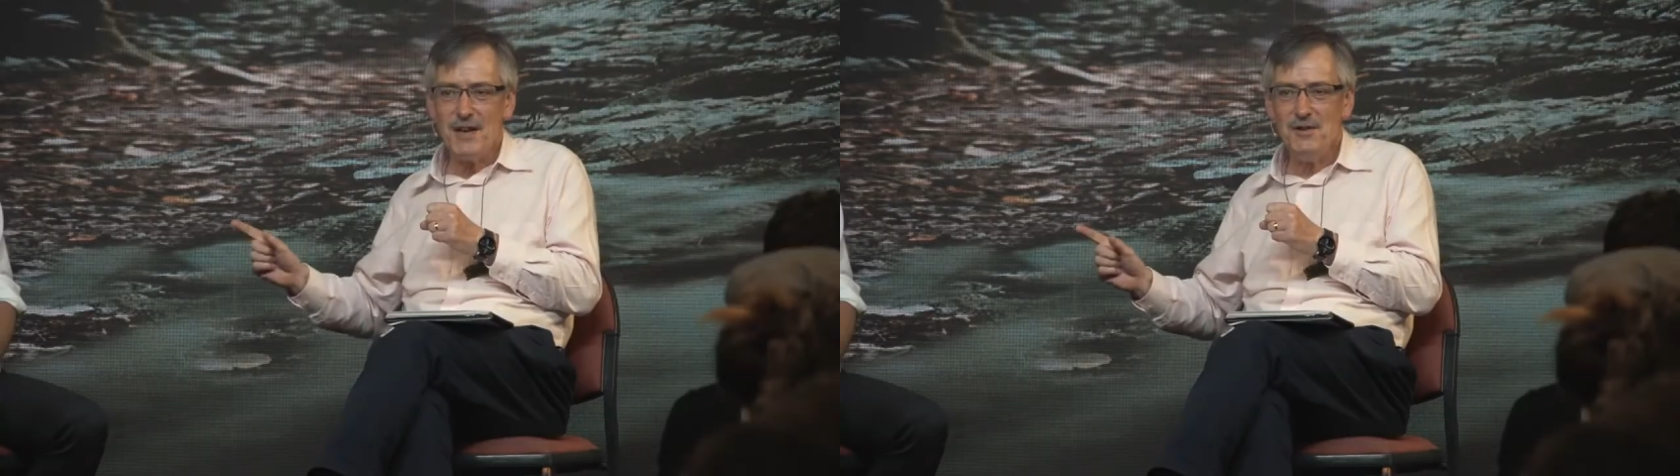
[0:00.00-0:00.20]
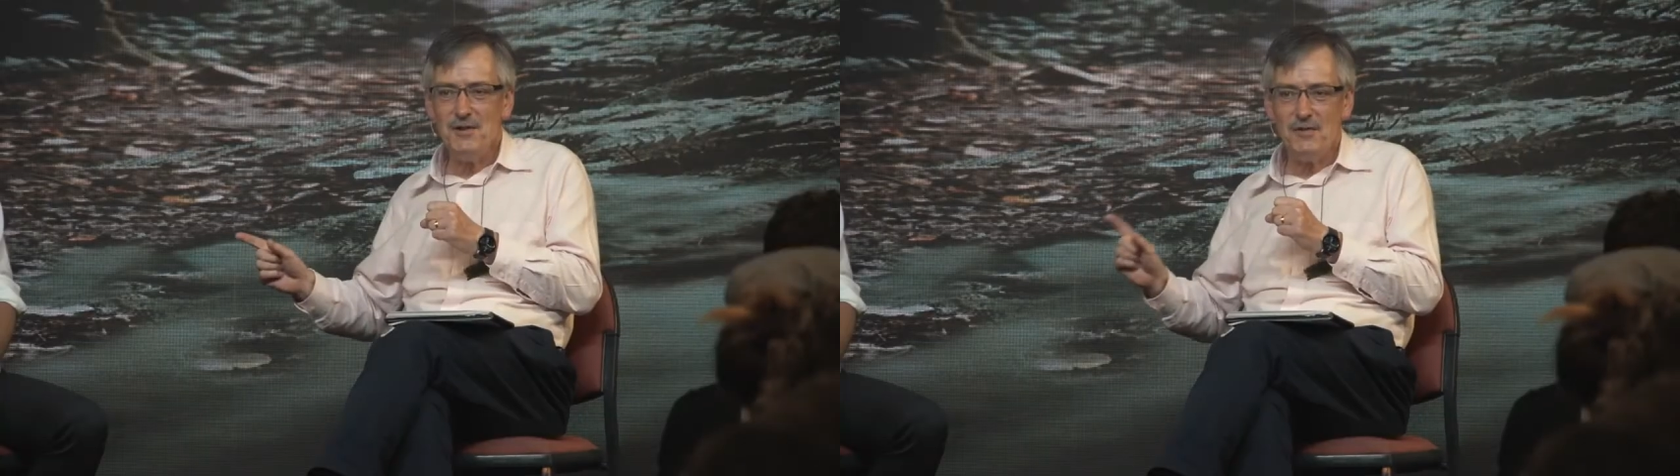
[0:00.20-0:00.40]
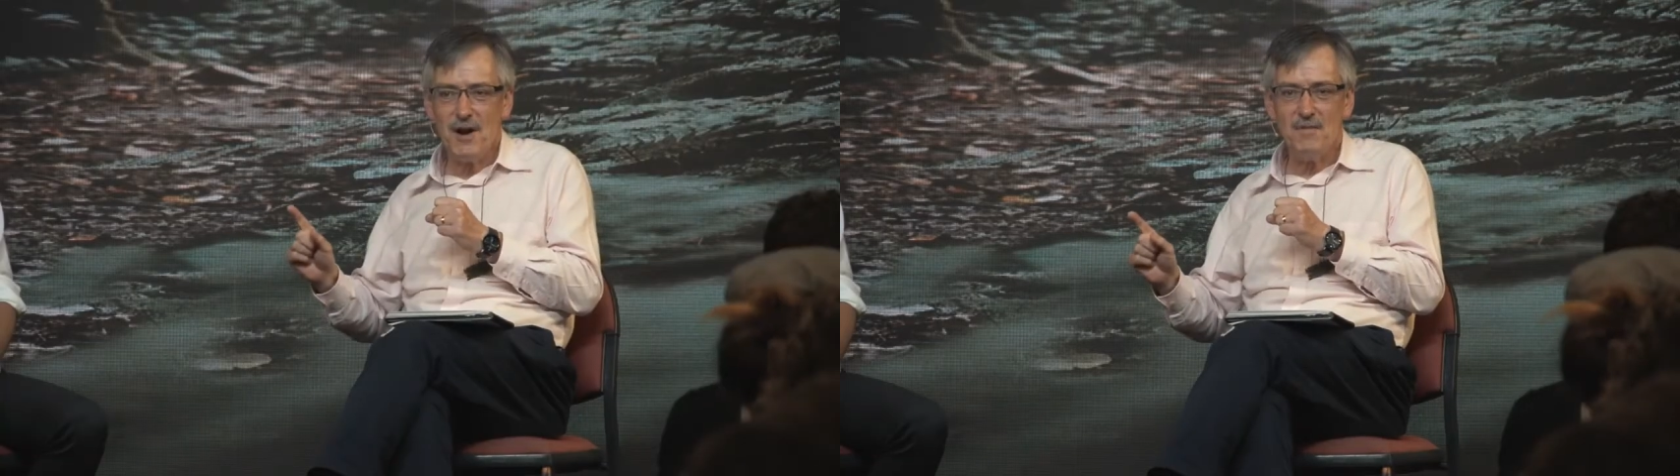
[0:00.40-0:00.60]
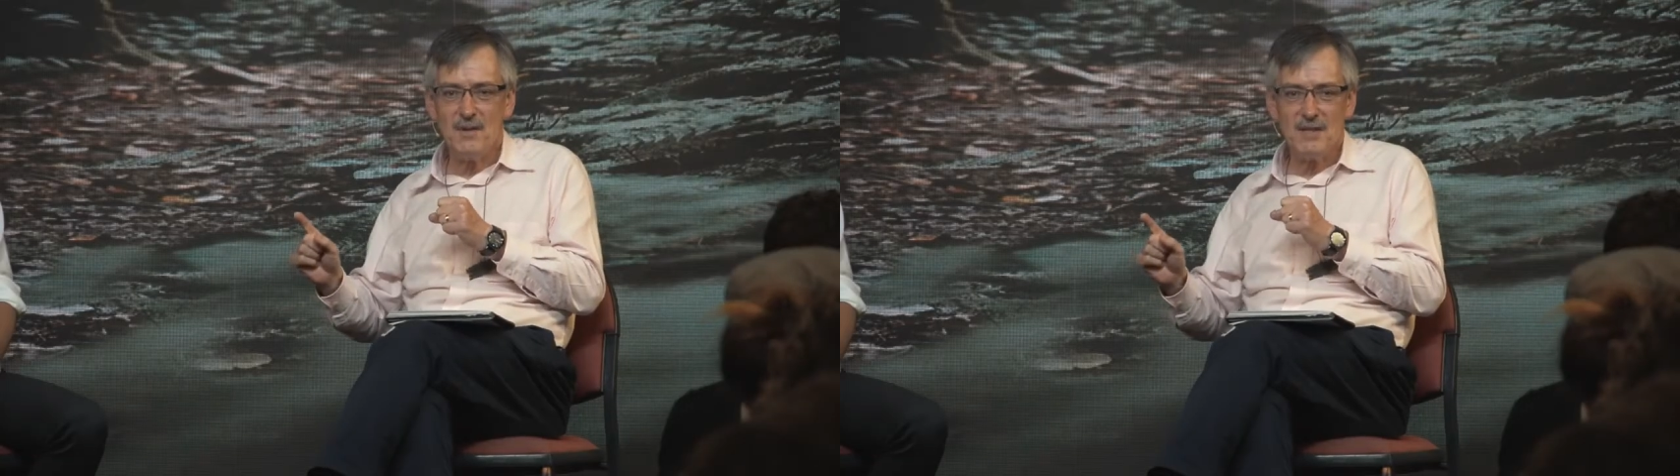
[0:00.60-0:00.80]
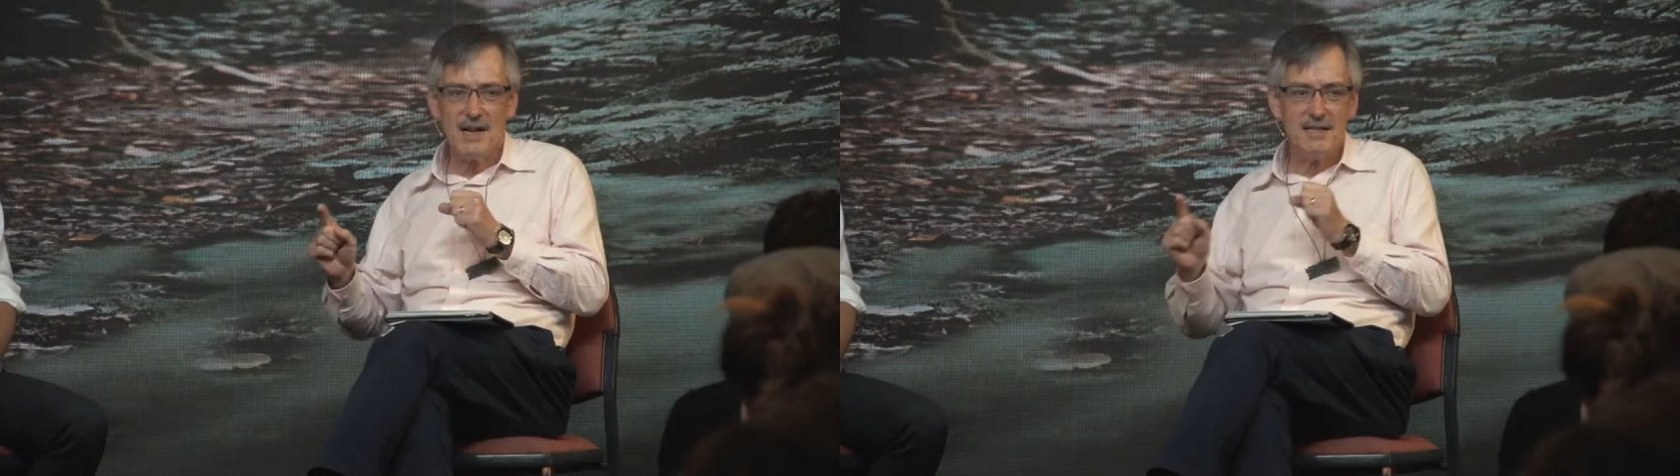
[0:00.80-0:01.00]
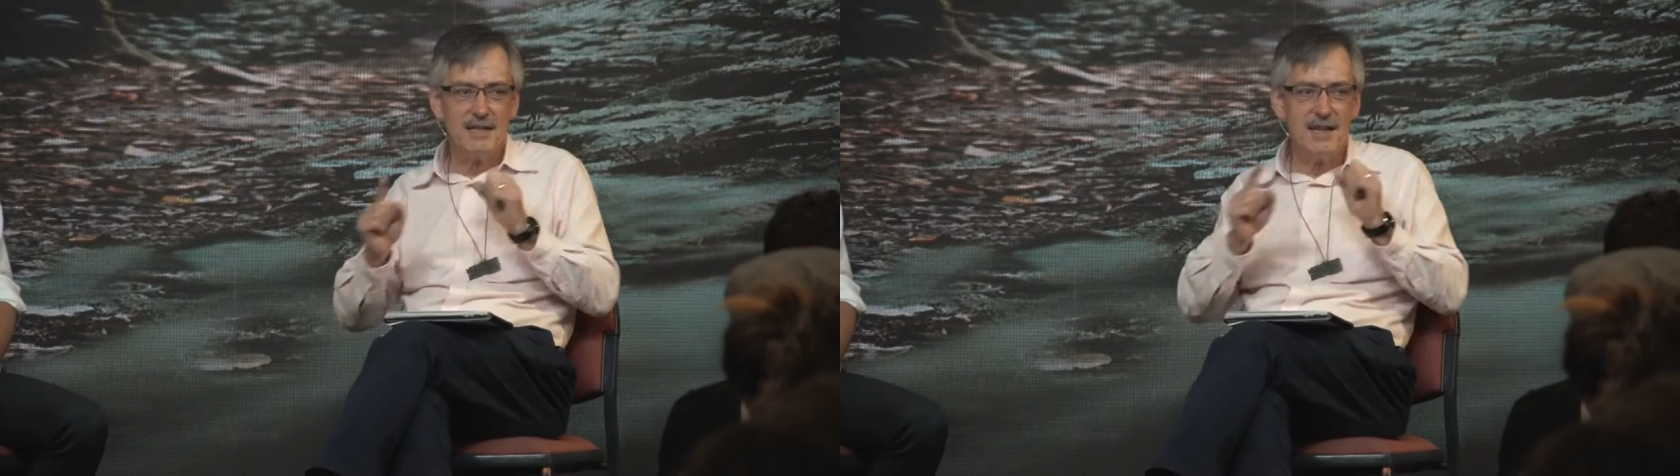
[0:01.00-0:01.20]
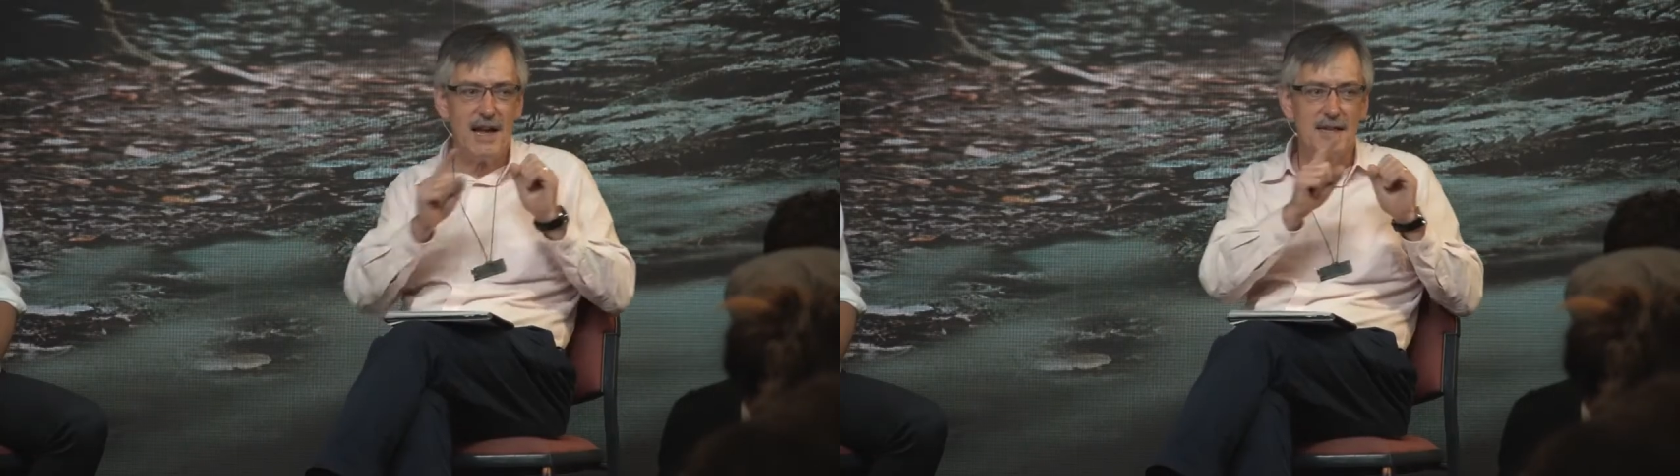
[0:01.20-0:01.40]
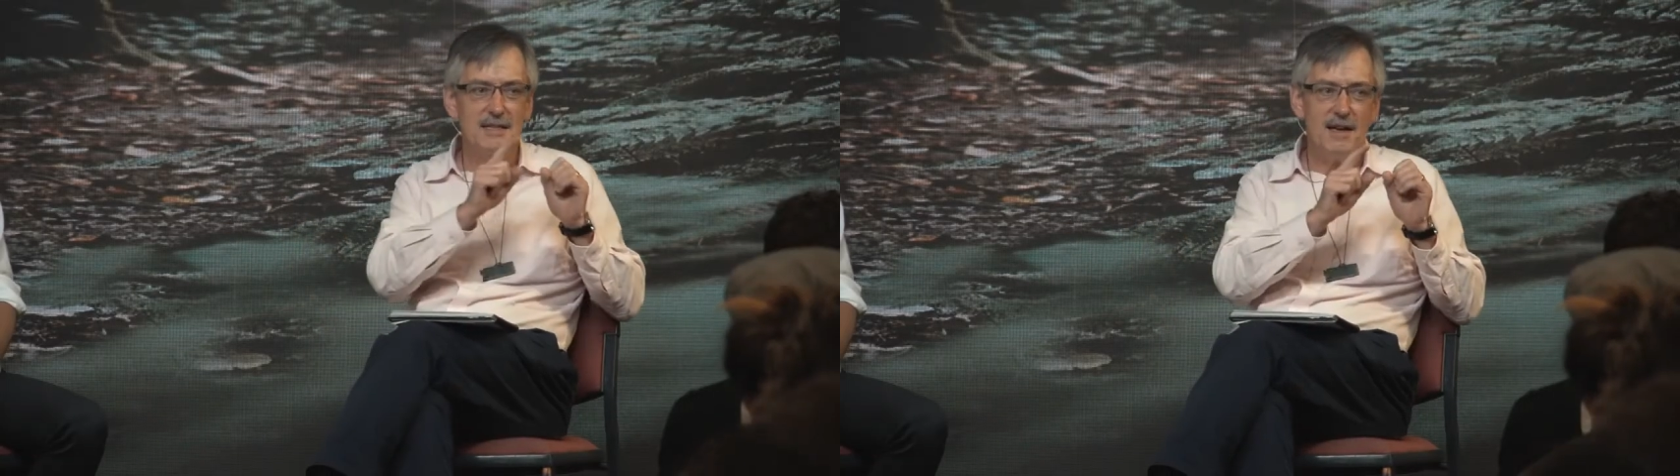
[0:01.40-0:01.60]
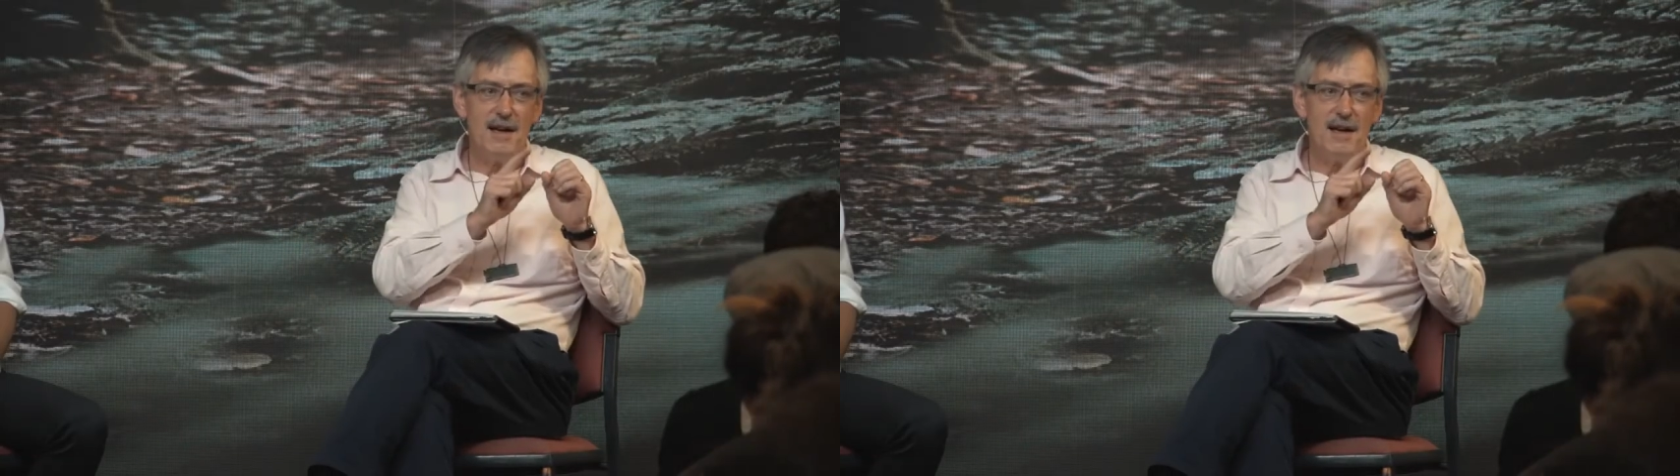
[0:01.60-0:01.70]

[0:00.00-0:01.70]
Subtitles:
thank you for emphasising that,